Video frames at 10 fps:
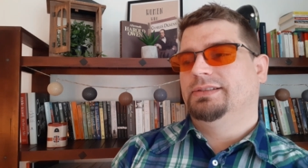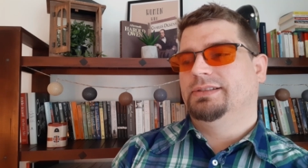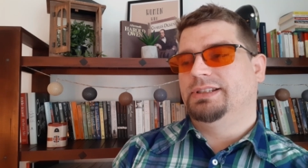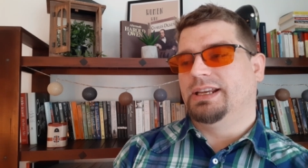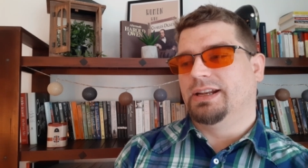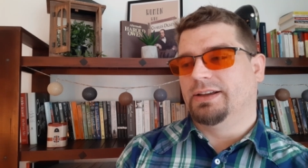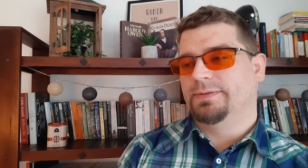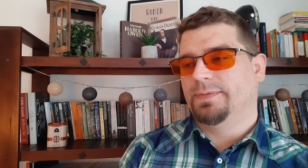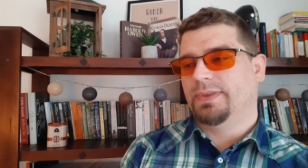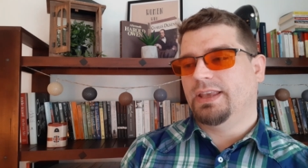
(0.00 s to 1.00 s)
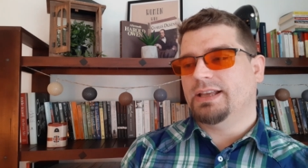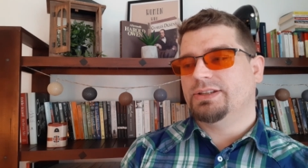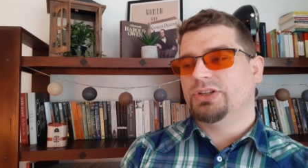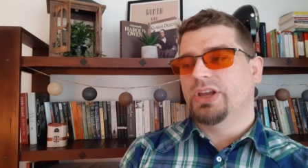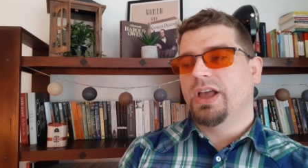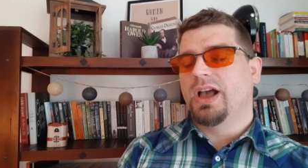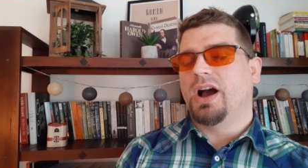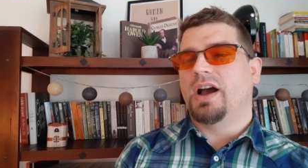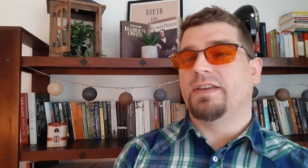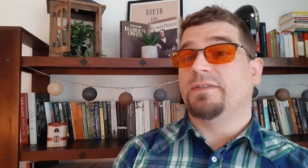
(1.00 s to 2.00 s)
Tina. Yes,
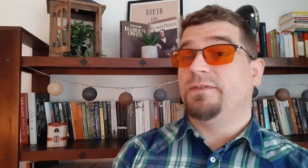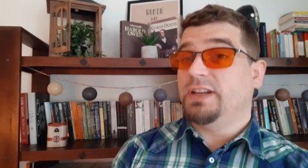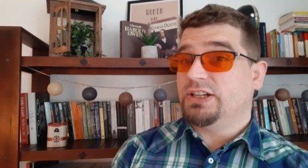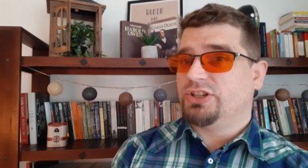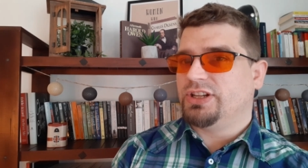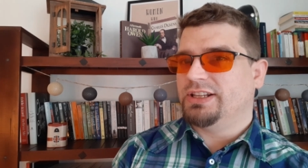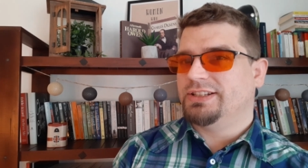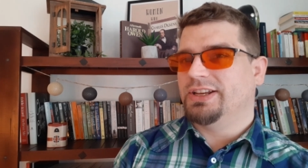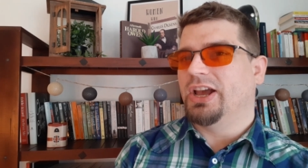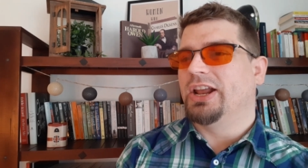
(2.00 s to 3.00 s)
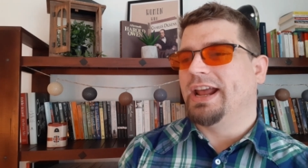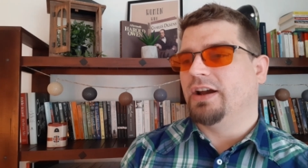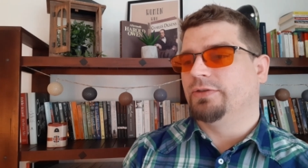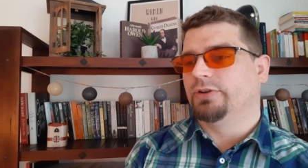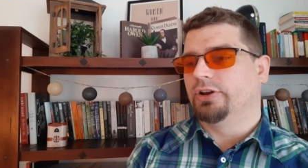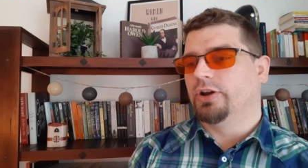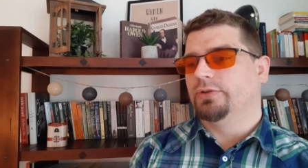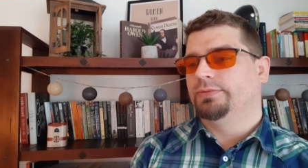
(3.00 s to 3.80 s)
I finished it an hour ago.